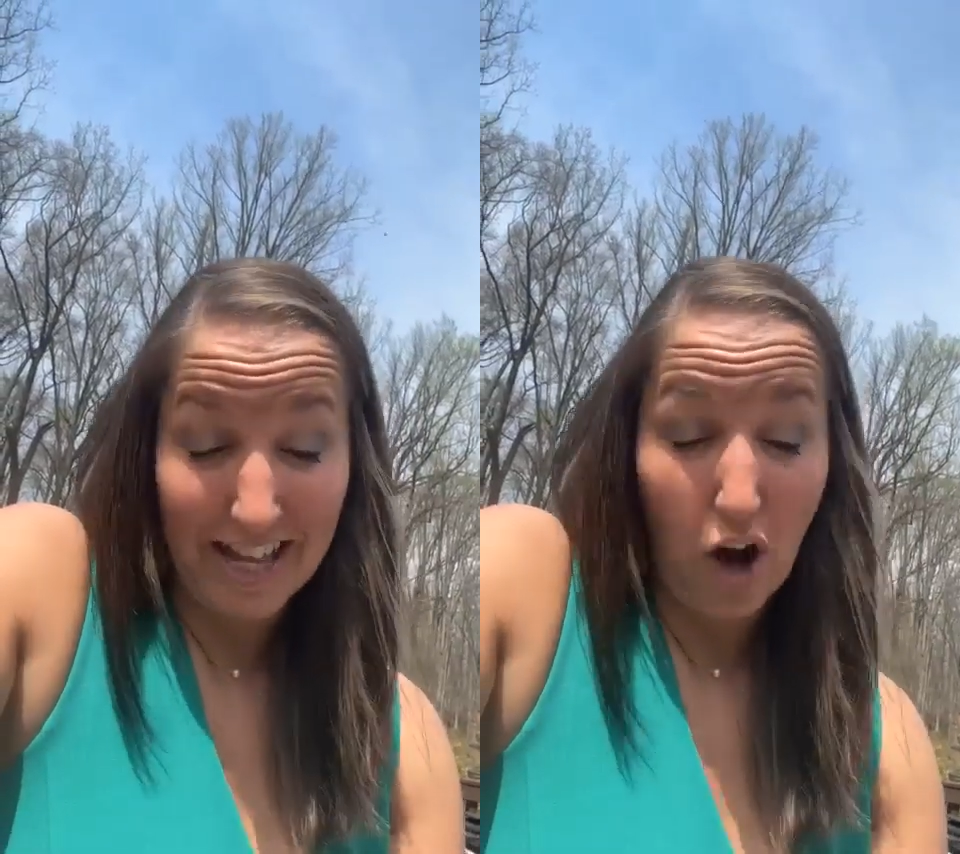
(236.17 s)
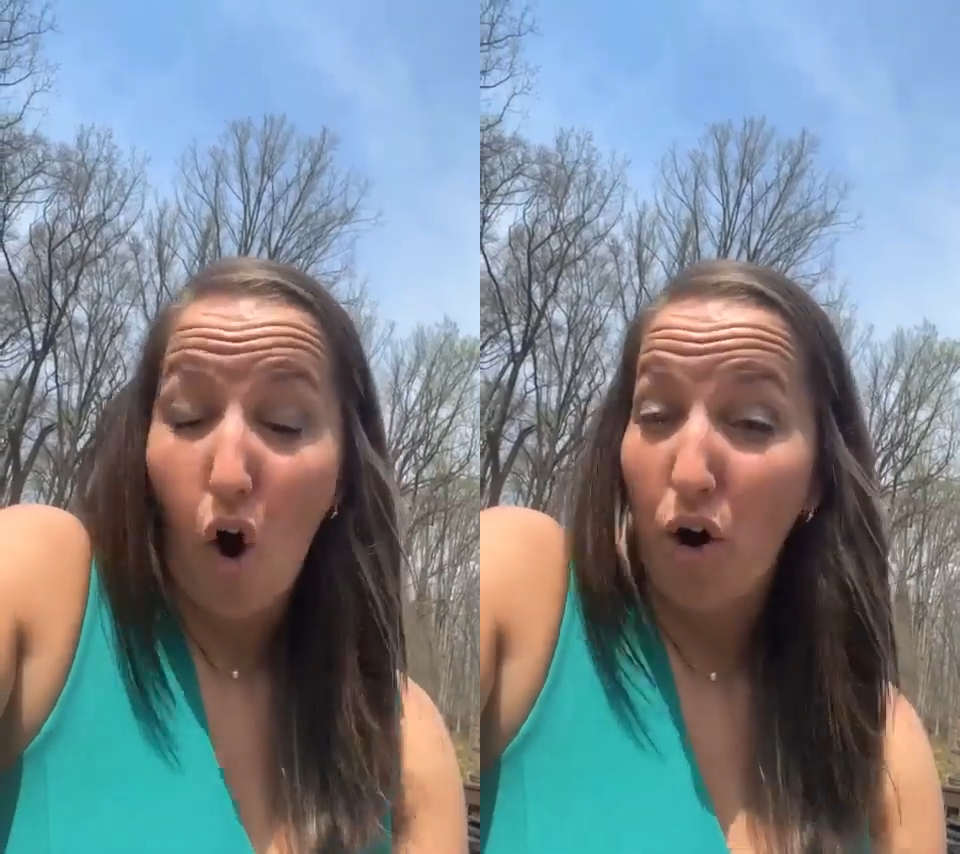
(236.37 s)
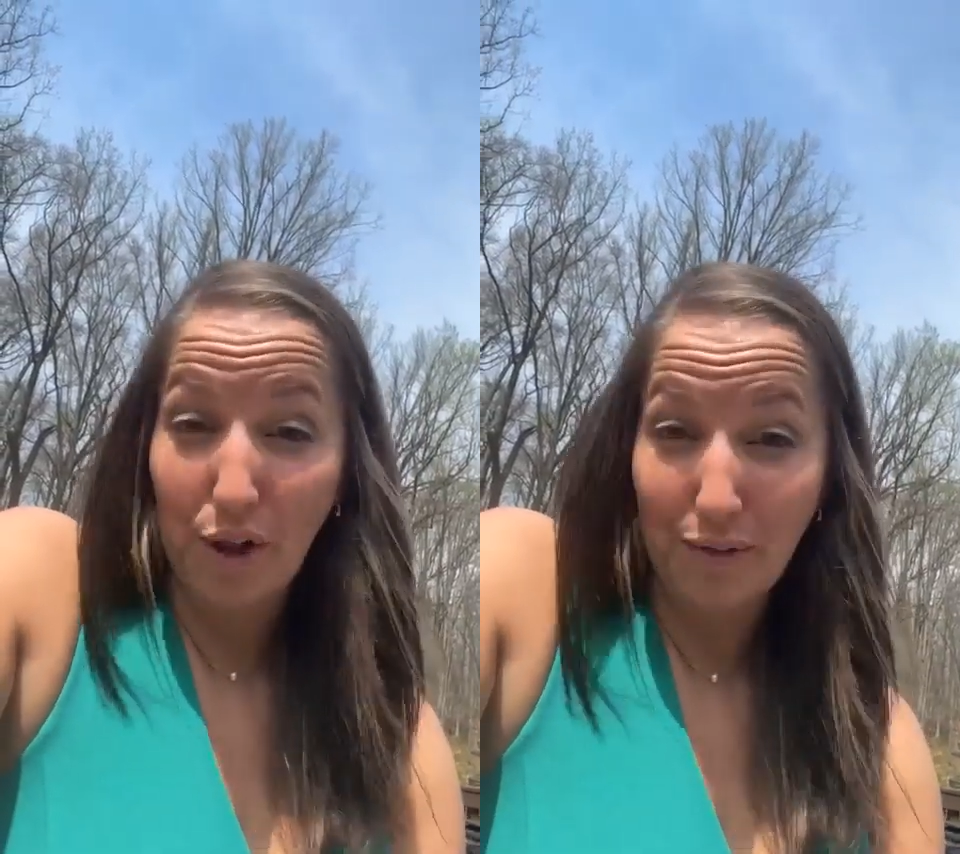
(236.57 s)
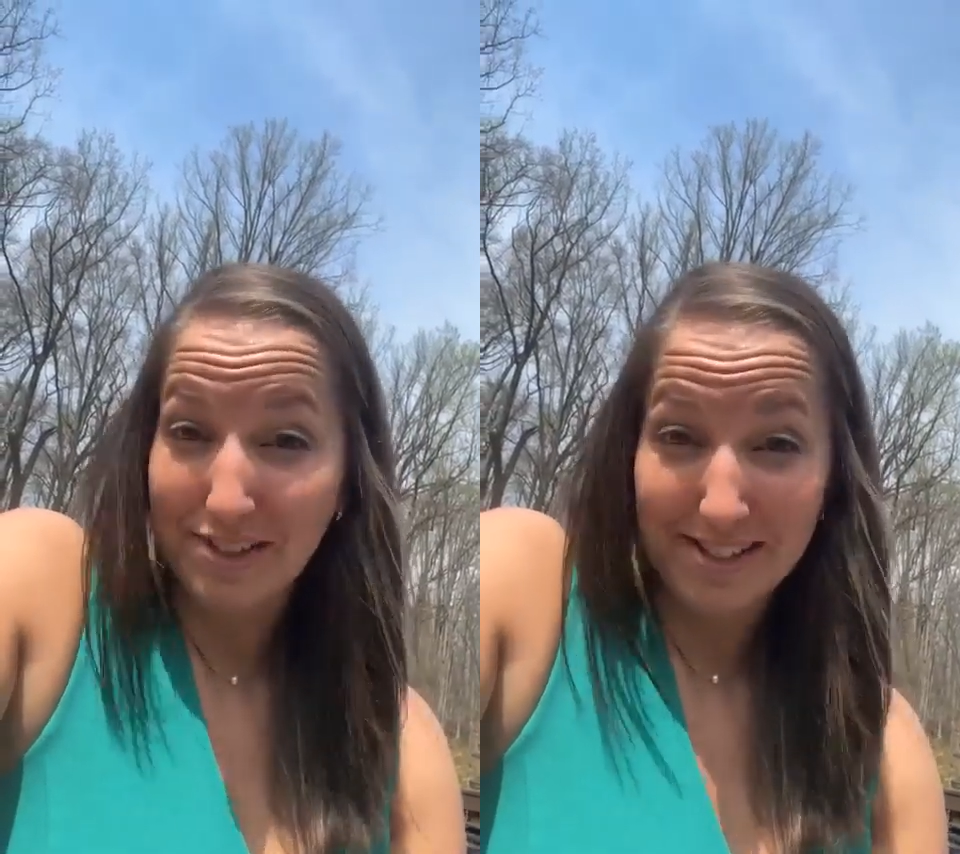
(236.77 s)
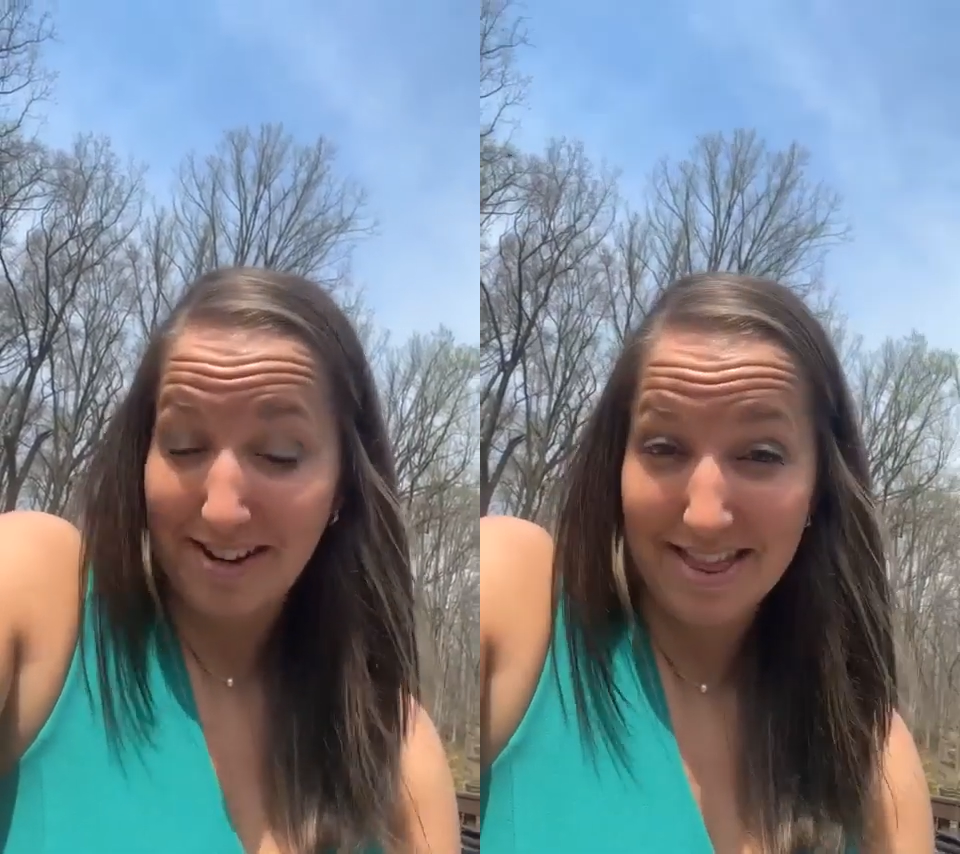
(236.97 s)
like all of
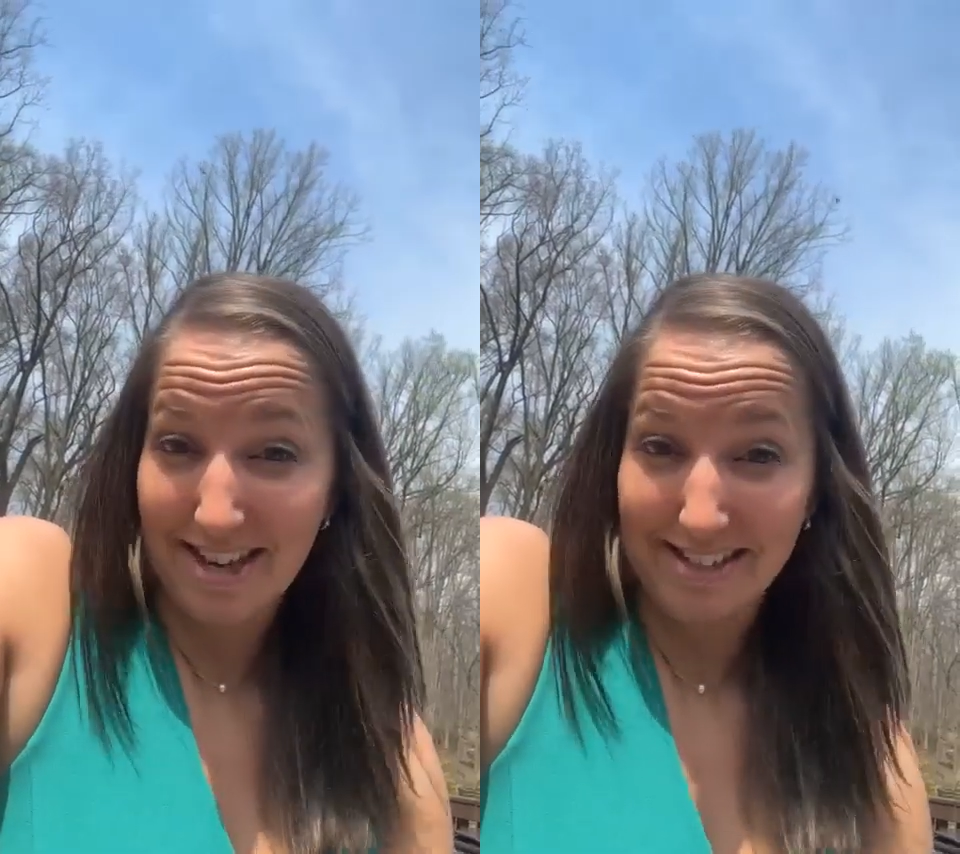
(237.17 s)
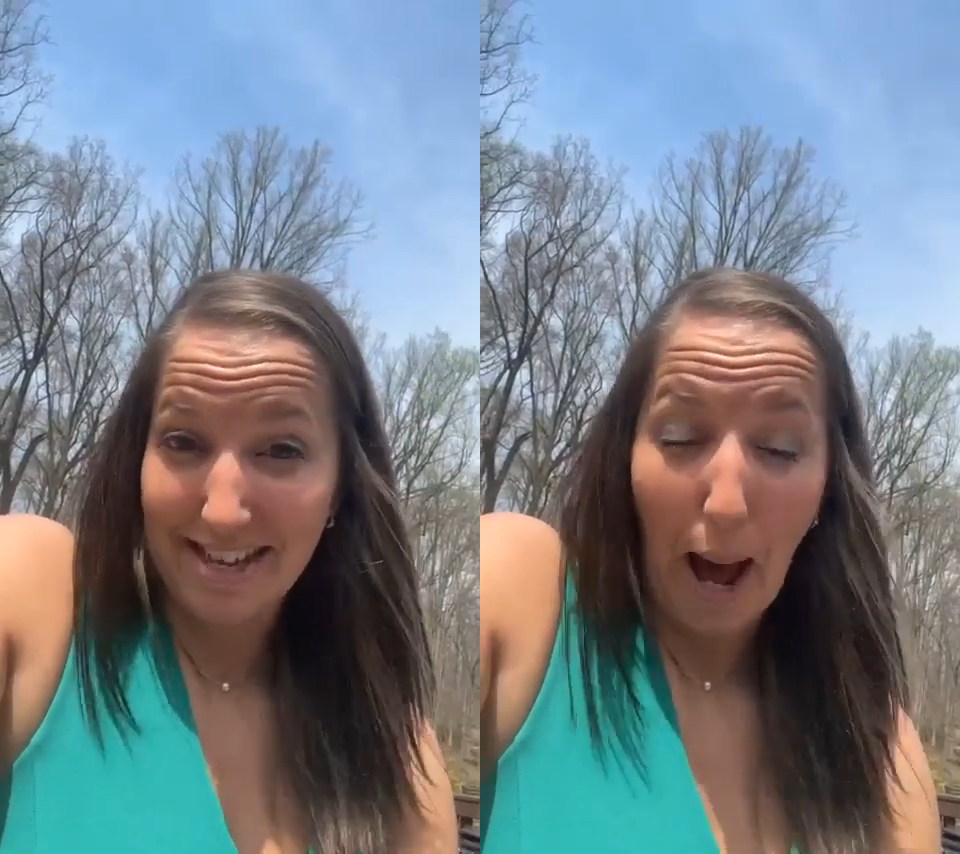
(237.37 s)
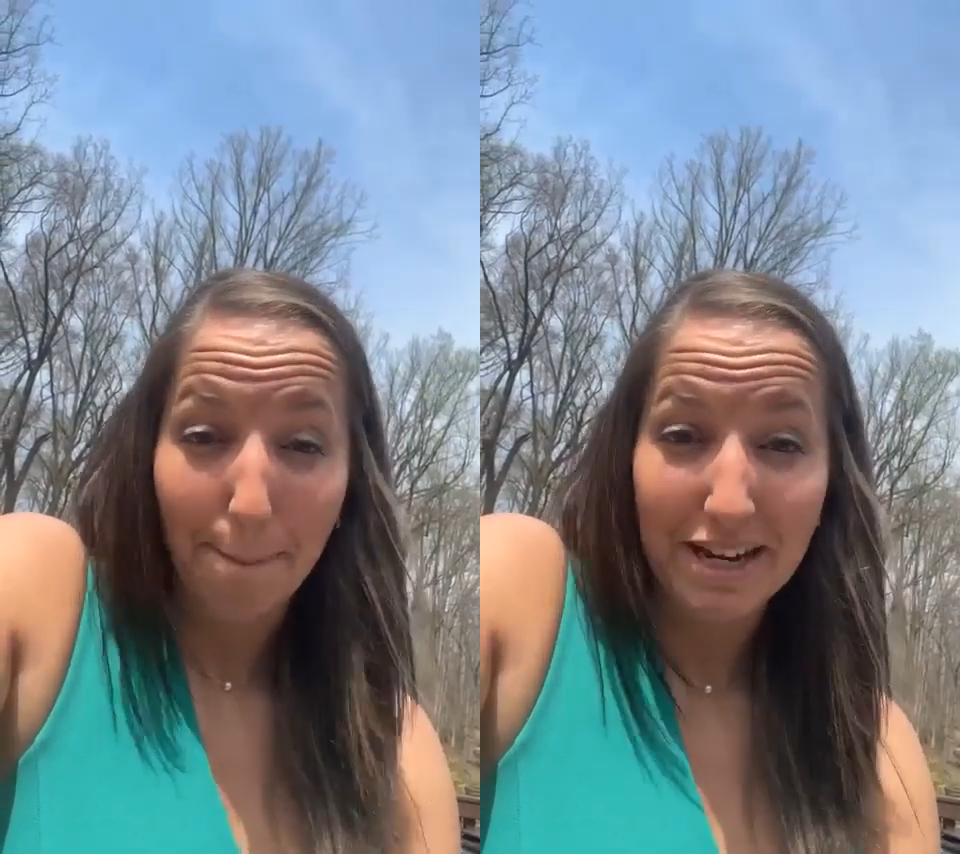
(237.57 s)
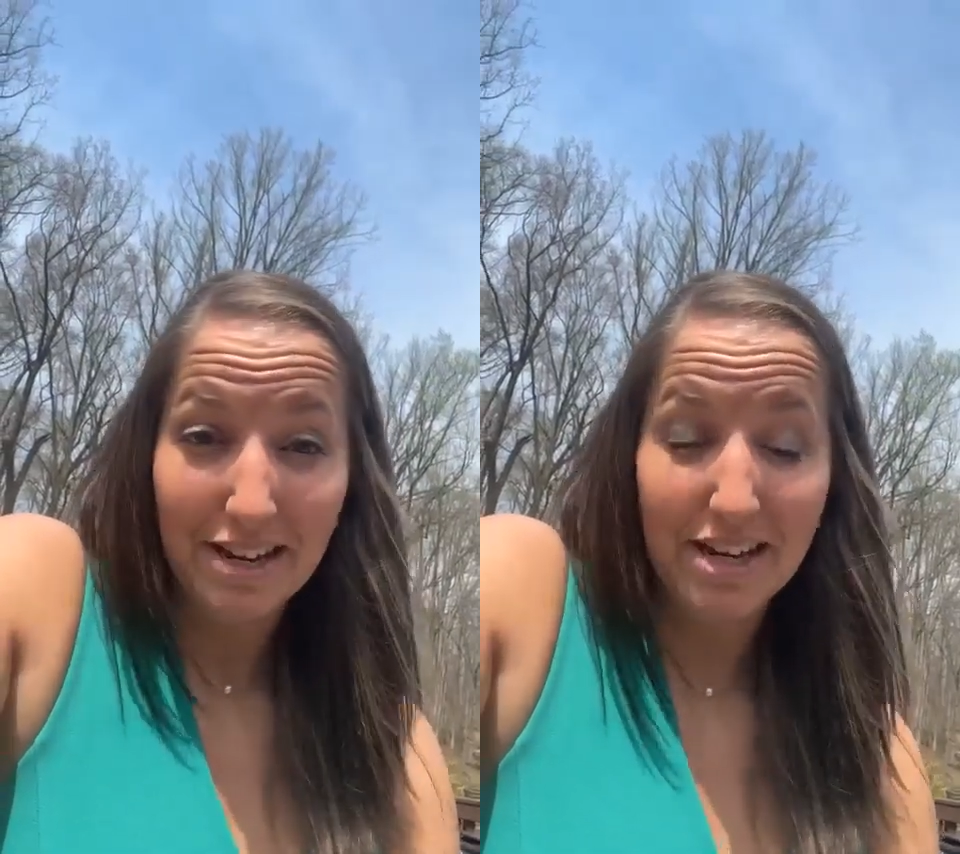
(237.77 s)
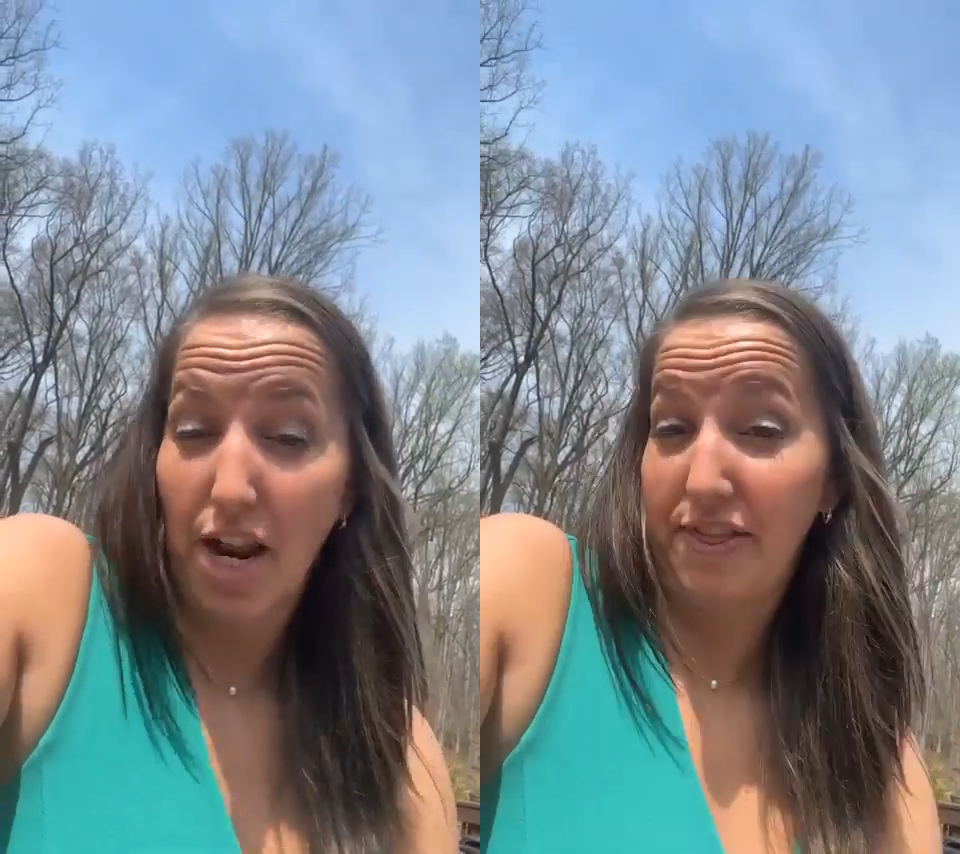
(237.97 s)
a sudden things happening,